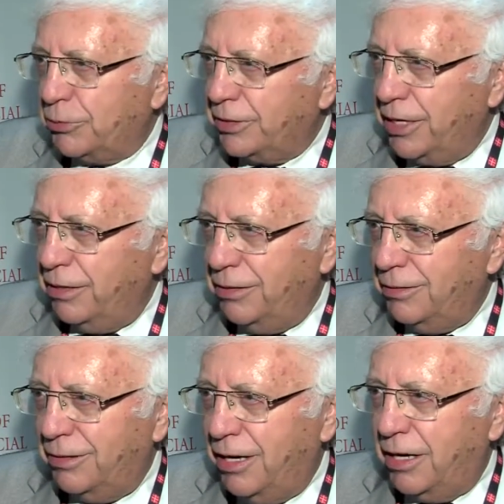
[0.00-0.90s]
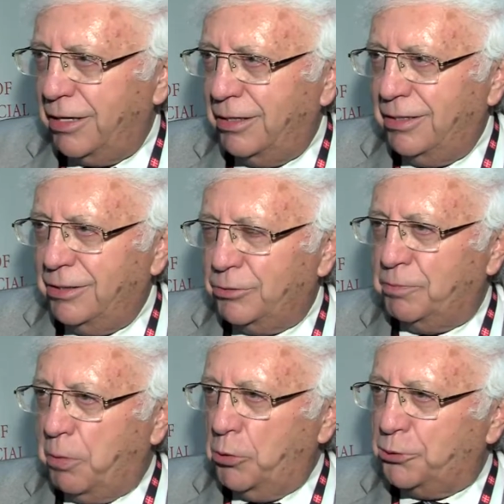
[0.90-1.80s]
what they are
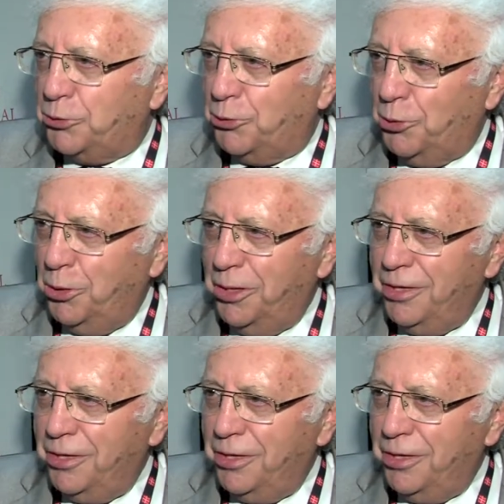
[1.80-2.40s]
supposed to do.